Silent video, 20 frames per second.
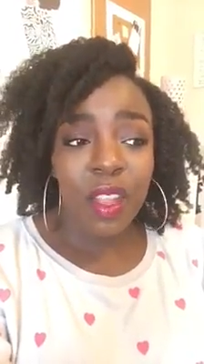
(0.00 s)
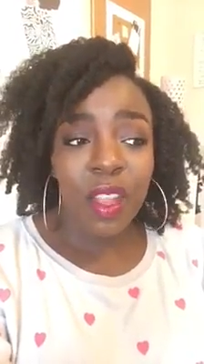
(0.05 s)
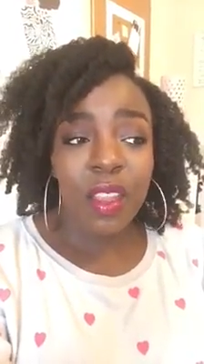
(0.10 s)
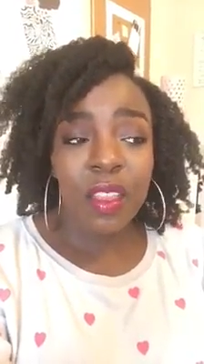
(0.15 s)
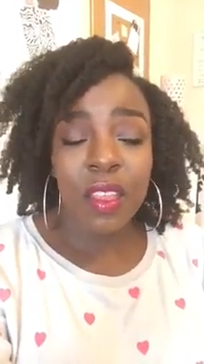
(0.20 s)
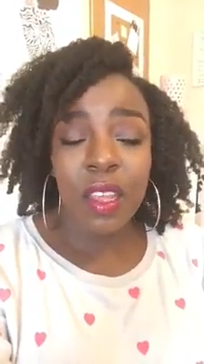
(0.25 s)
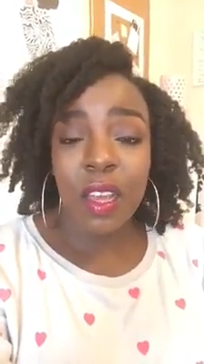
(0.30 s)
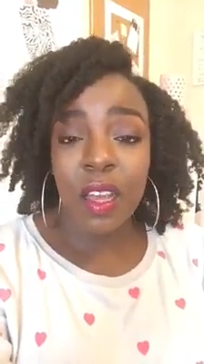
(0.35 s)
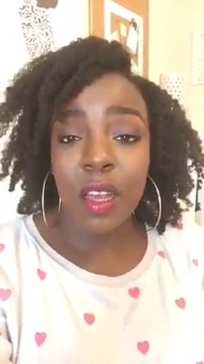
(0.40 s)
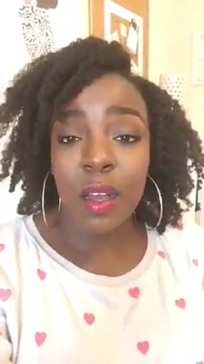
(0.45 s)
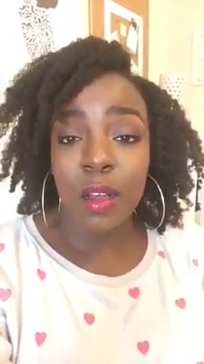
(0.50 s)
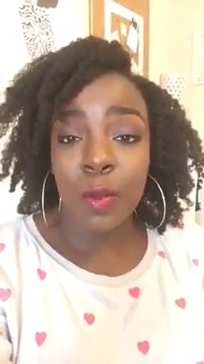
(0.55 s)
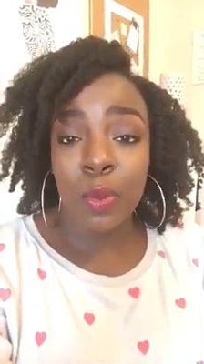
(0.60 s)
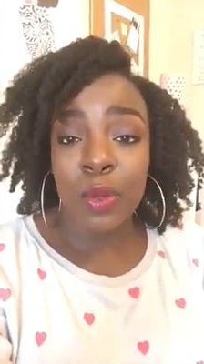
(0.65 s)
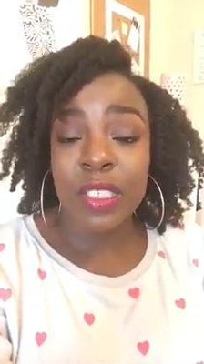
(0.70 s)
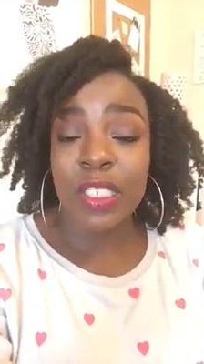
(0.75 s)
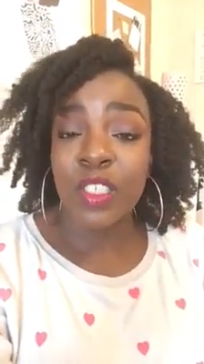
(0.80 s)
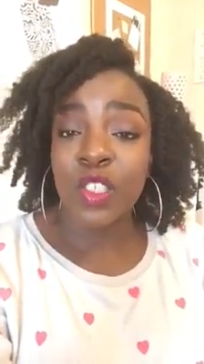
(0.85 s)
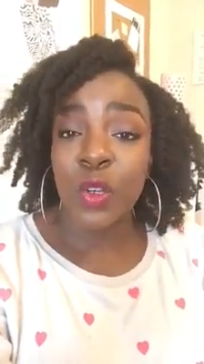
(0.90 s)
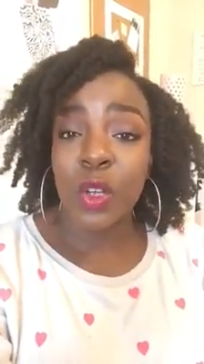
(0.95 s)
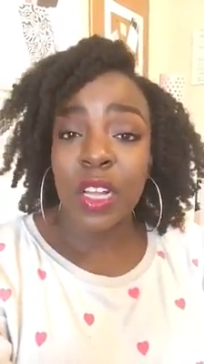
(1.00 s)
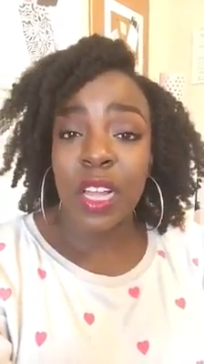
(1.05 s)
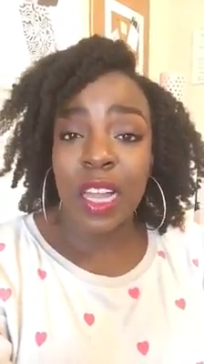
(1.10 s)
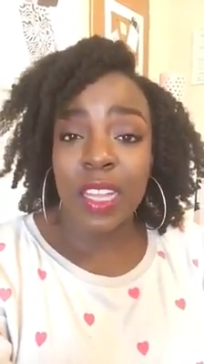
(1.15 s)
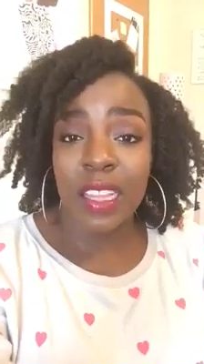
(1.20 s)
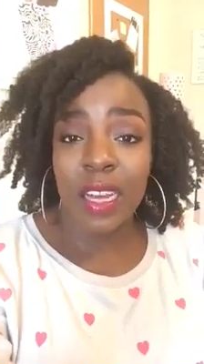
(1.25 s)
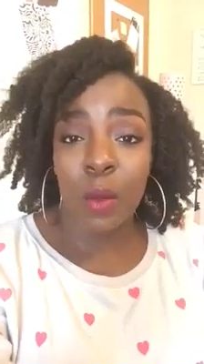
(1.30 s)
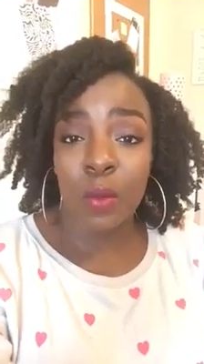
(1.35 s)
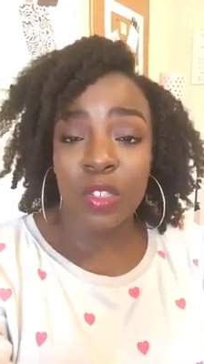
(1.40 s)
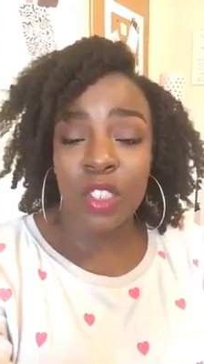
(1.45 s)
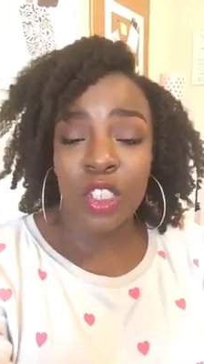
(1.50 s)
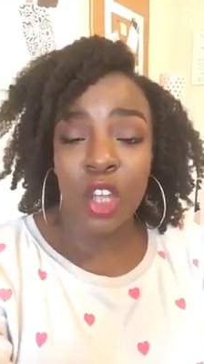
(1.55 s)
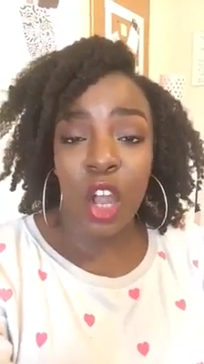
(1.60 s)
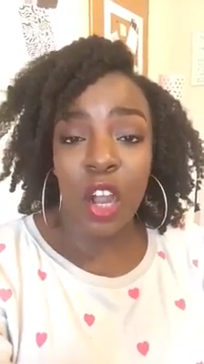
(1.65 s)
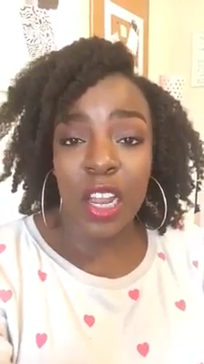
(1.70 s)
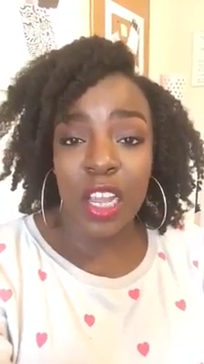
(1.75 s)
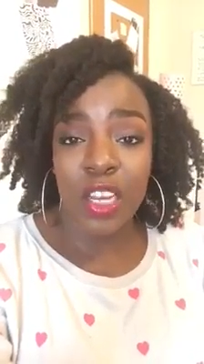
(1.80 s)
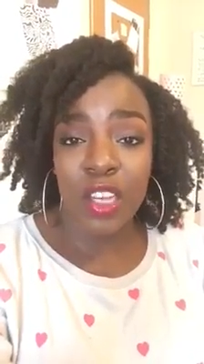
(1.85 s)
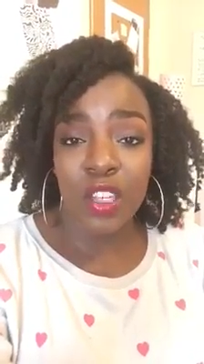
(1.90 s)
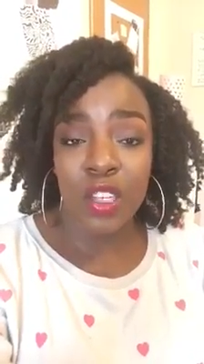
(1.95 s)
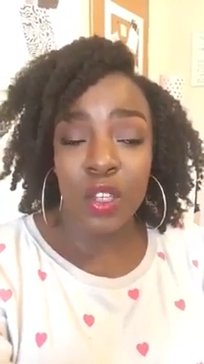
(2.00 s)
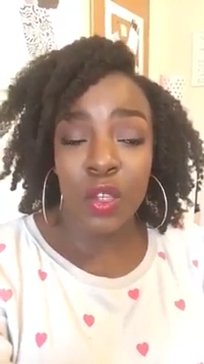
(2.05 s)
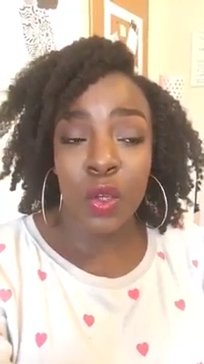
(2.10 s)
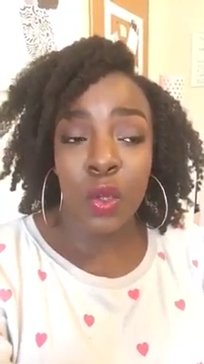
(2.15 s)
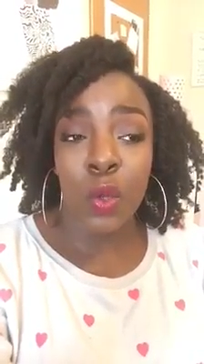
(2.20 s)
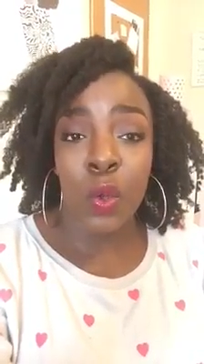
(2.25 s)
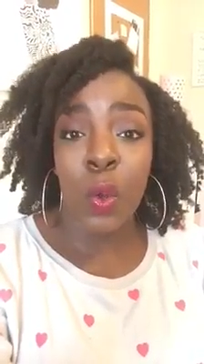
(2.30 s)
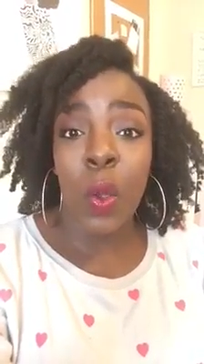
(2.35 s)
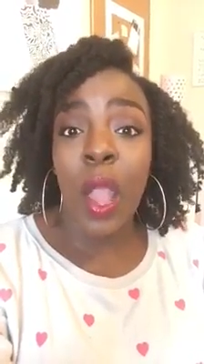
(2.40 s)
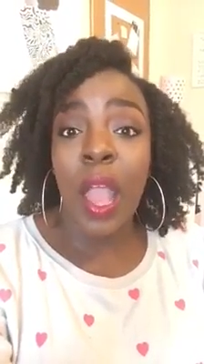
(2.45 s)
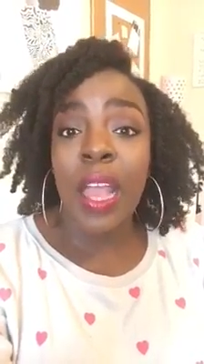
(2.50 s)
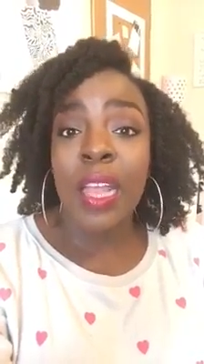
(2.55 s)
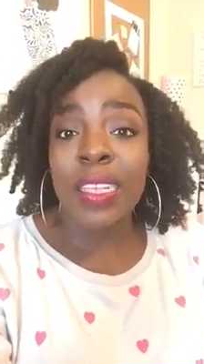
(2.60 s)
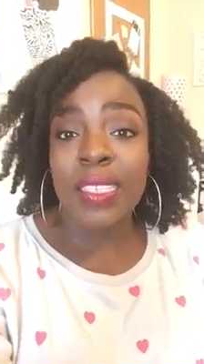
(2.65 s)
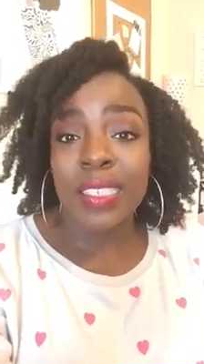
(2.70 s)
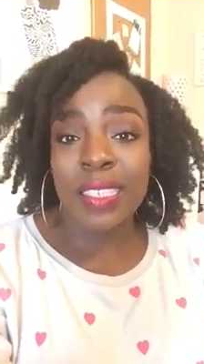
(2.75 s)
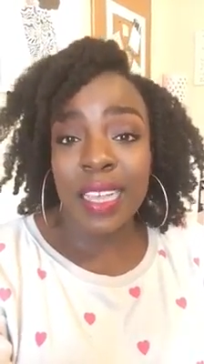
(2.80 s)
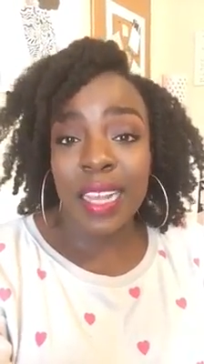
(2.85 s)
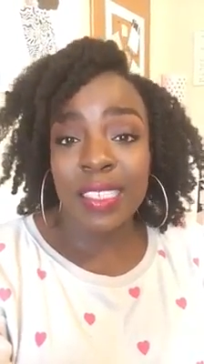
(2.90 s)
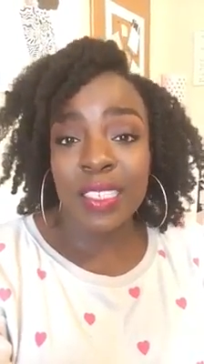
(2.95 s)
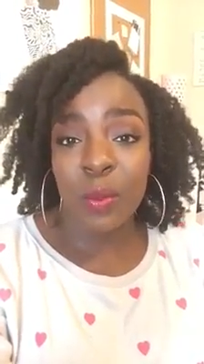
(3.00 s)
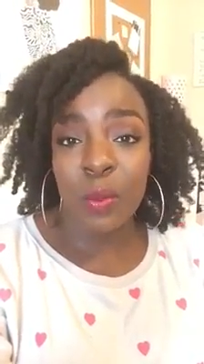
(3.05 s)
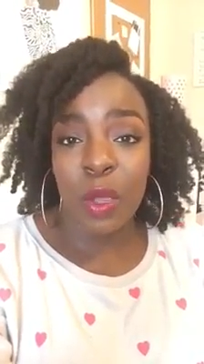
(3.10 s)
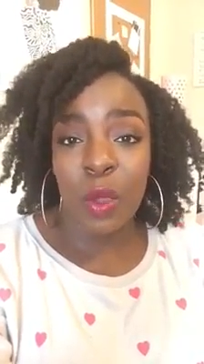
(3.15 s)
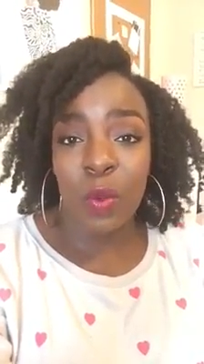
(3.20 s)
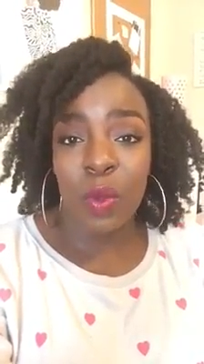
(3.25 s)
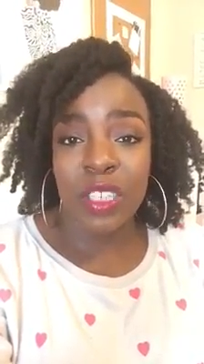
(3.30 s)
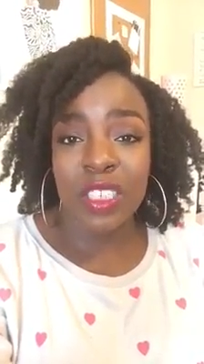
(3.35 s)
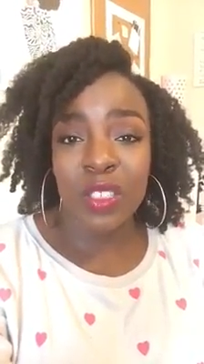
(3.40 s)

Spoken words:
the potential client that I was talking to said to me was,